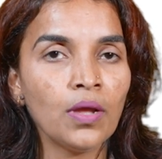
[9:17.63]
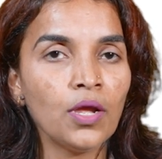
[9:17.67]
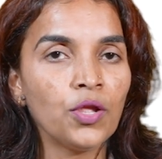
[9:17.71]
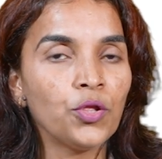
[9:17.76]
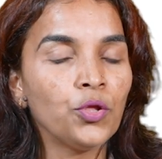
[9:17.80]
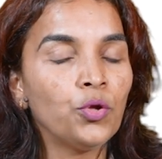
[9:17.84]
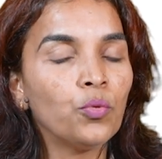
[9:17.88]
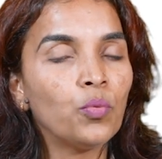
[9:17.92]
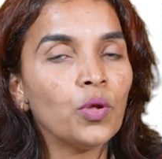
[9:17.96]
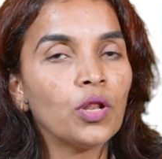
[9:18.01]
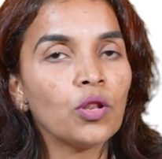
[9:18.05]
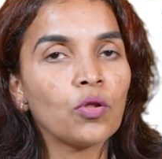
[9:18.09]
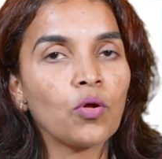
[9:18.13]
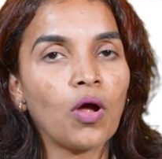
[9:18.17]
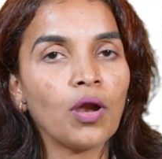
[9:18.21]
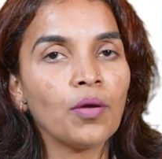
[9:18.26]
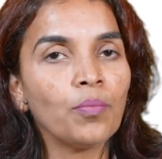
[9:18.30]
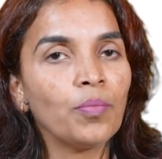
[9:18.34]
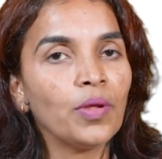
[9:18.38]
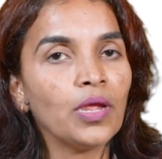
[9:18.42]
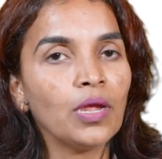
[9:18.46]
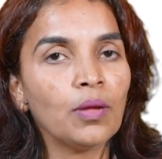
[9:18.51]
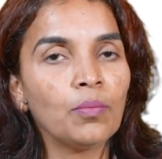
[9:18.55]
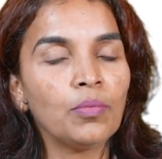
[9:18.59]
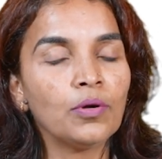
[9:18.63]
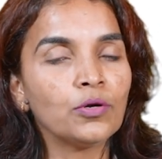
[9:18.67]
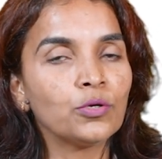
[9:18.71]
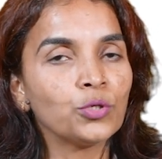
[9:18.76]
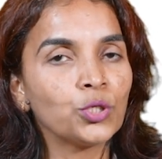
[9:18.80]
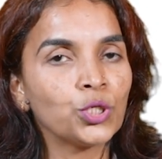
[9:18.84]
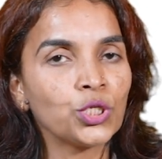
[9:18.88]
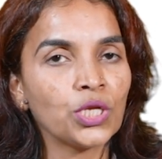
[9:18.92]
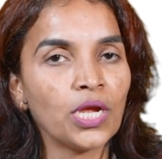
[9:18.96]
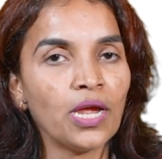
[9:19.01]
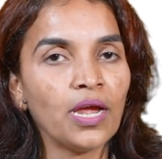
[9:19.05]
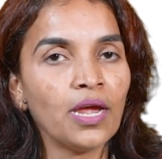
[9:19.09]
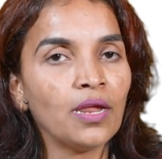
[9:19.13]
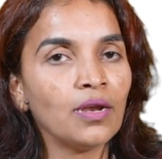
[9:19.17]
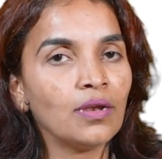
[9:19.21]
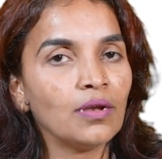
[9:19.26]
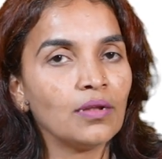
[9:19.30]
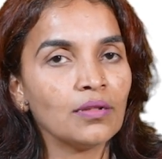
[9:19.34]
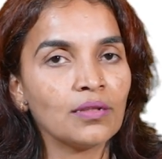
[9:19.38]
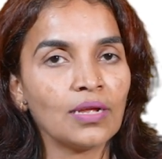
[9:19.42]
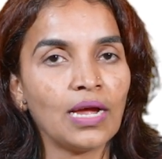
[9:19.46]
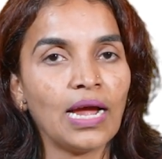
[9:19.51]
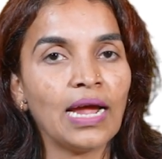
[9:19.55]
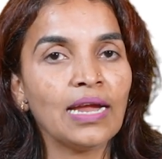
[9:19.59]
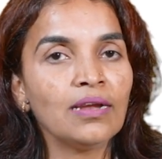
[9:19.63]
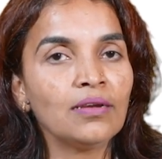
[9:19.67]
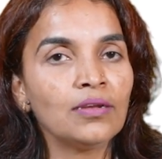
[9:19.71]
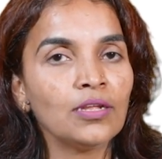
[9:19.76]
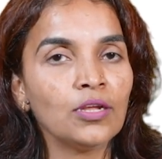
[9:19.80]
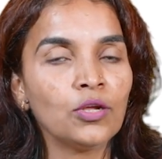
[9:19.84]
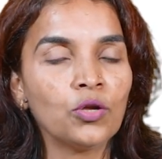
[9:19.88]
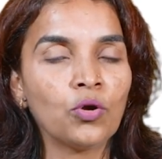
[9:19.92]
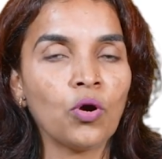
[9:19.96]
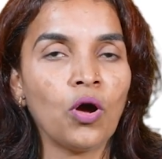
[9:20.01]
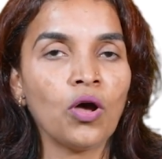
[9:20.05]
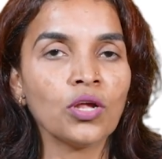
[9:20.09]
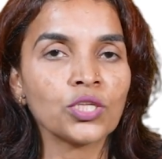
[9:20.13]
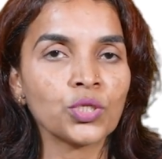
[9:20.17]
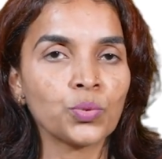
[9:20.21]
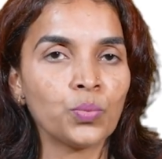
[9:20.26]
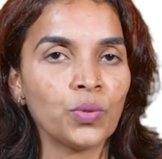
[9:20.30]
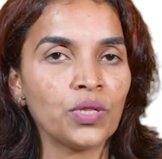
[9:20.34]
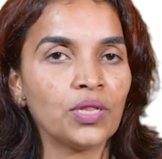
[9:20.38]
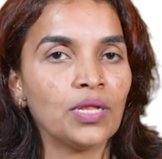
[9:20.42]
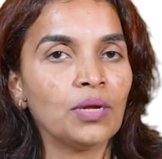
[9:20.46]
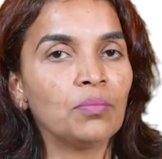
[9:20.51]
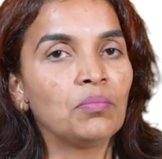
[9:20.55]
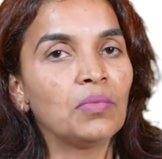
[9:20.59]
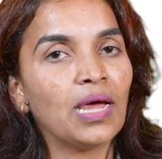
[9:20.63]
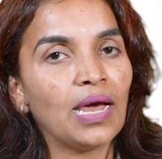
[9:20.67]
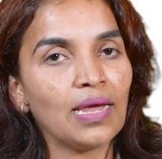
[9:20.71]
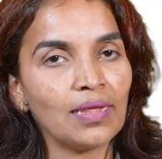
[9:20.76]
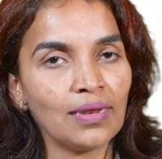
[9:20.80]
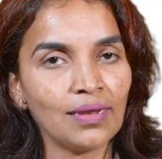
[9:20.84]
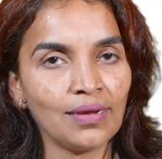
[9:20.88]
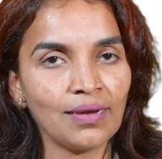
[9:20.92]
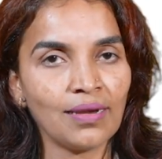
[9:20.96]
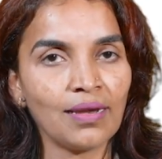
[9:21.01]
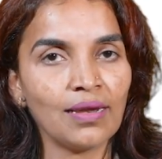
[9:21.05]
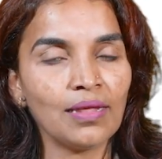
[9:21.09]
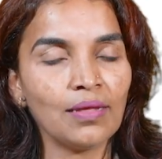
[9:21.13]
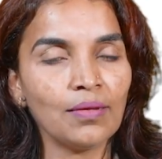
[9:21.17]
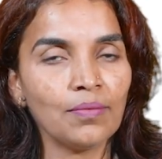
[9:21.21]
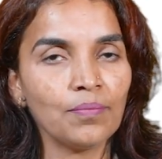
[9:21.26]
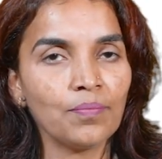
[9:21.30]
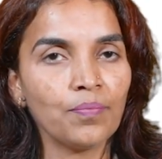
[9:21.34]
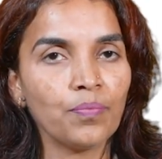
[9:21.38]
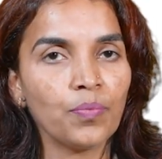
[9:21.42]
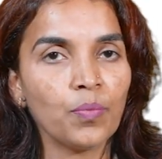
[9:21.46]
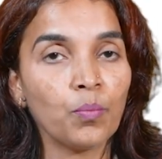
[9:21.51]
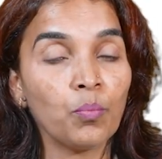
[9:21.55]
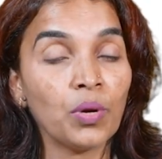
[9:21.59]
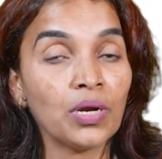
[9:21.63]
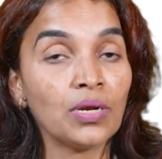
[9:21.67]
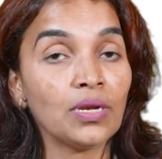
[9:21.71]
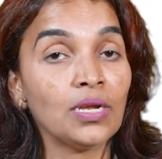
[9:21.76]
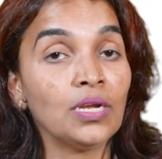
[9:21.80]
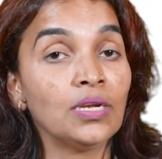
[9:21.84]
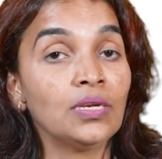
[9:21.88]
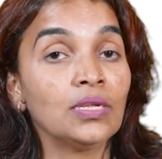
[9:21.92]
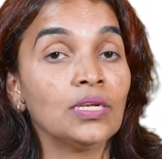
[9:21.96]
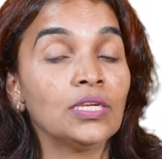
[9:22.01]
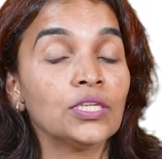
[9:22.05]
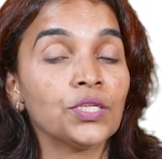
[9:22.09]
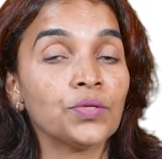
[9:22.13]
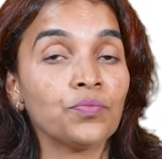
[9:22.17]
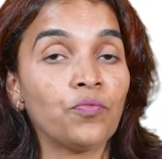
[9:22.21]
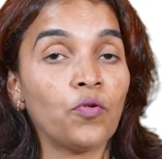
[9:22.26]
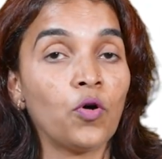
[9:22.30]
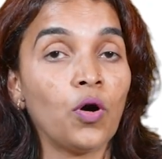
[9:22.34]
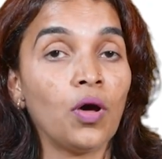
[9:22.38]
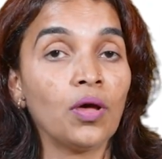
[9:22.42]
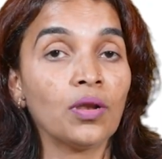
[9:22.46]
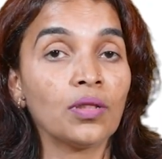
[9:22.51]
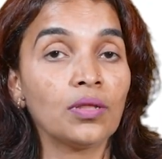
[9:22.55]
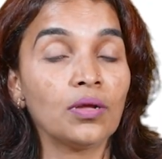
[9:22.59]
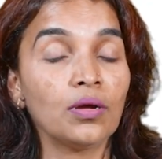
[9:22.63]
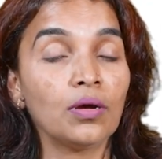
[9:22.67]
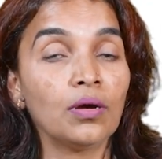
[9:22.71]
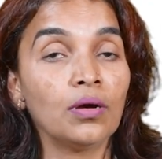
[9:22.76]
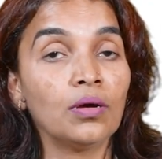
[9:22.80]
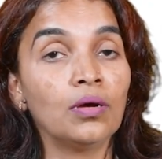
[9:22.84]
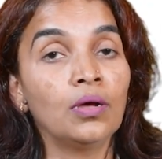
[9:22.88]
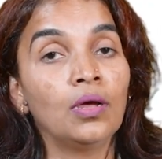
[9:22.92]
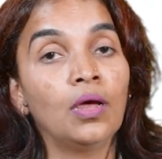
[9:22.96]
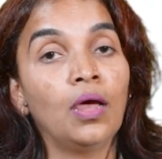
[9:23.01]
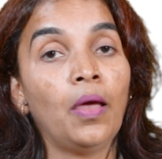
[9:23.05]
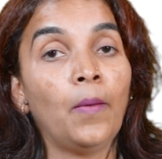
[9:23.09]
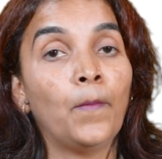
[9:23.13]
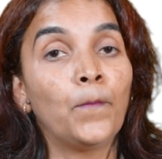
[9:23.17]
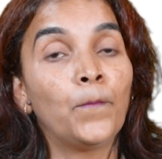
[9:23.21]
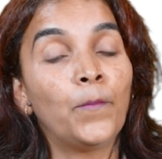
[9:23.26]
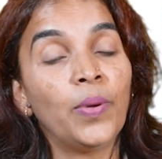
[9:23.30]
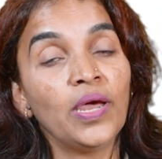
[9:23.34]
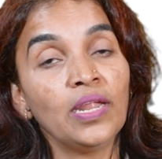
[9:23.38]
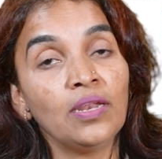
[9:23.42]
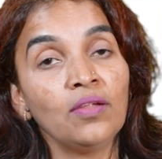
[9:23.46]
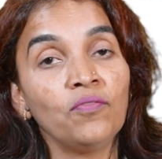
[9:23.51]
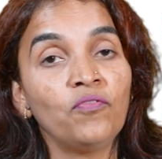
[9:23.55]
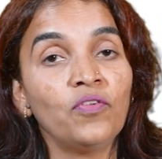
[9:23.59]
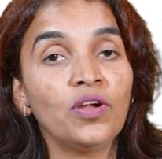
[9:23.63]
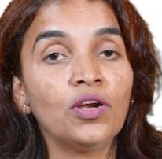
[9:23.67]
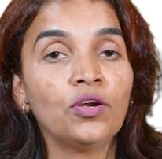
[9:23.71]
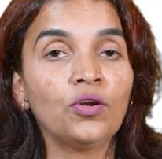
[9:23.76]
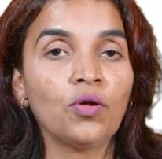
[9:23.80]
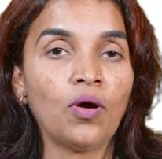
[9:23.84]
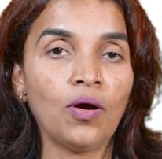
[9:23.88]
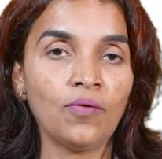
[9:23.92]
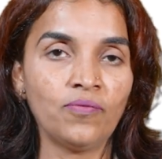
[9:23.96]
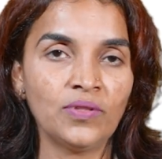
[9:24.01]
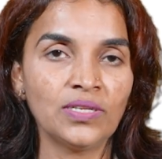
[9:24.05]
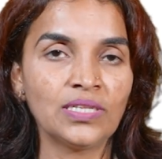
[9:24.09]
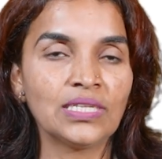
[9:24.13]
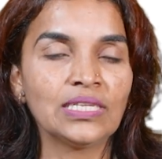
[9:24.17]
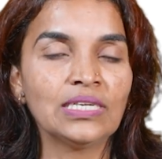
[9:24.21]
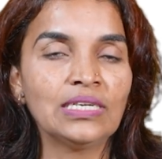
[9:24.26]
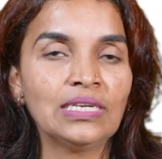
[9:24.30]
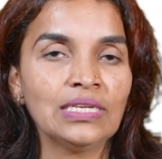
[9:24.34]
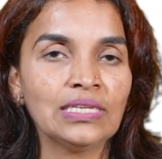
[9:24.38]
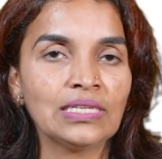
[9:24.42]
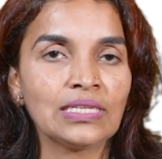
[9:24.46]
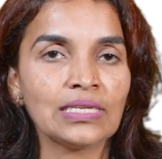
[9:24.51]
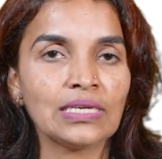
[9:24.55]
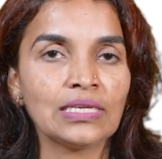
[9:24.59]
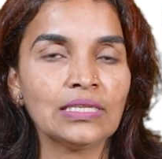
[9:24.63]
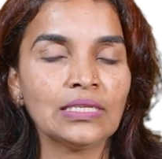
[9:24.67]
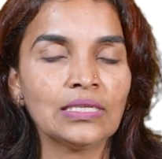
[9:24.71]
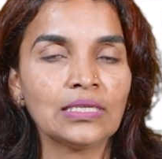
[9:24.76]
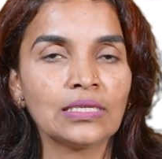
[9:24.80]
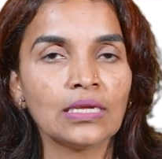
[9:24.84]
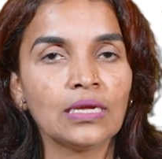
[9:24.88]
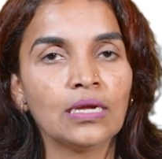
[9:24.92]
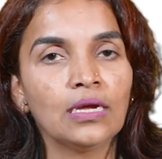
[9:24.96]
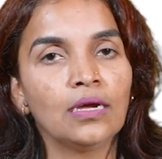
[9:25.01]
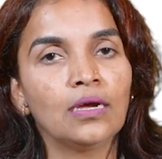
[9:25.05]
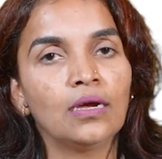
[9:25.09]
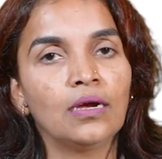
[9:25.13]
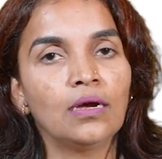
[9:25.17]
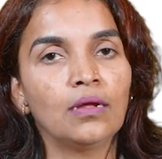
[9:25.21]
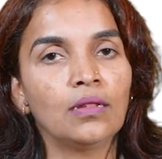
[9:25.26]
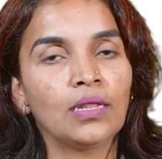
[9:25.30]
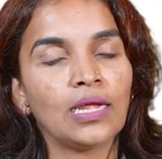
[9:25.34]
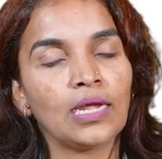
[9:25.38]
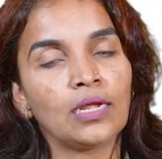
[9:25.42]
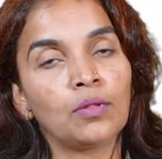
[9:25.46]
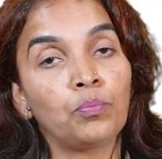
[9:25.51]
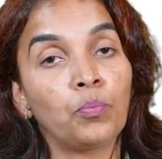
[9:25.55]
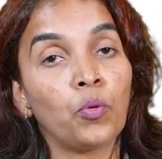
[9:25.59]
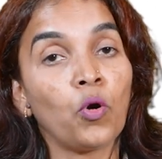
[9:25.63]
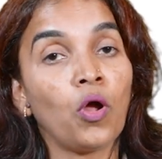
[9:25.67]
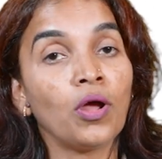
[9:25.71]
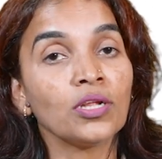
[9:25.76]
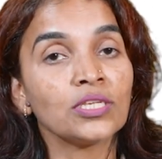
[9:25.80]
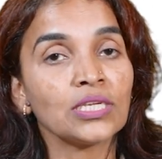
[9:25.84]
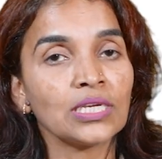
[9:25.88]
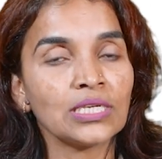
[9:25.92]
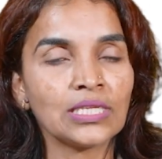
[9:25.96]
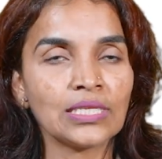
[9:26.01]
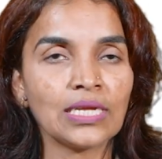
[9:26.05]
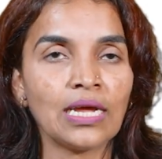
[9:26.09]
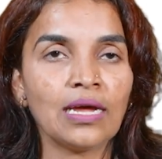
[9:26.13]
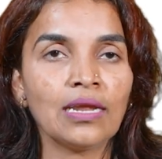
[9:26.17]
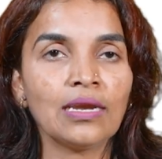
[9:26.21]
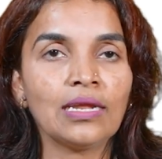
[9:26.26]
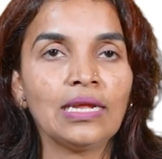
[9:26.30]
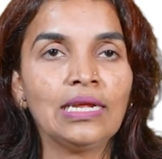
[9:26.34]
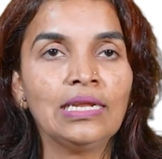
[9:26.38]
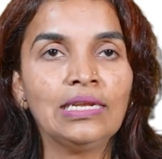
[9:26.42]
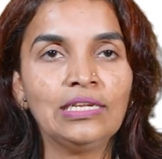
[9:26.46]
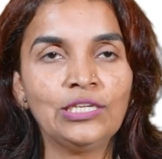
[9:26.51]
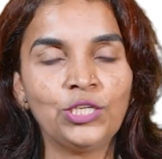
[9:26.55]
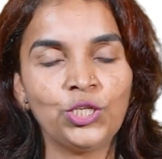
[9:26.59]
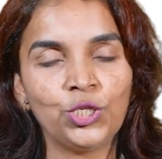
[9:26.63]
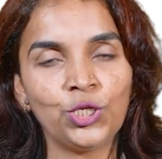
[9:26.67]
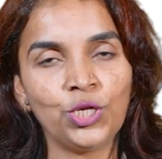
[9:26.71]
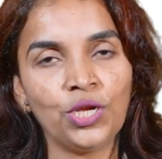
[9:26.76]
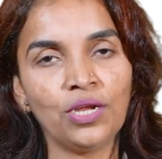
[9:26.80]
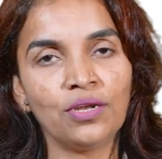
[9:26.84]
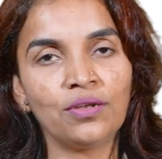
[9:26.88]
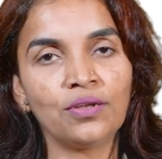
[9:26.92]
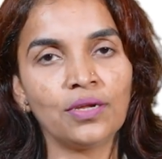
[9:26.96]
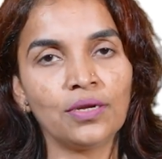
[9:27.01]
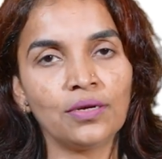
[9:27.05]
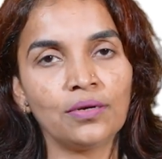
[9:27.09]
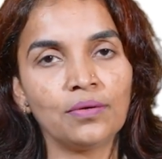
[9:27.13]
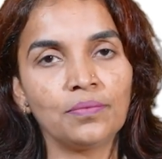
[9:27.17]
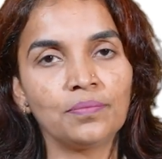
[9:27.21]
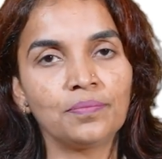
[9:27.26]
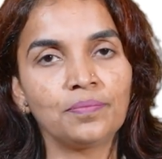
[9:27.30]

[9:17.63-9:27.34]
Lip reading: you will not be able to share the IT cost with them directly, but it is for the benefit of the citizens, like projects are initiated.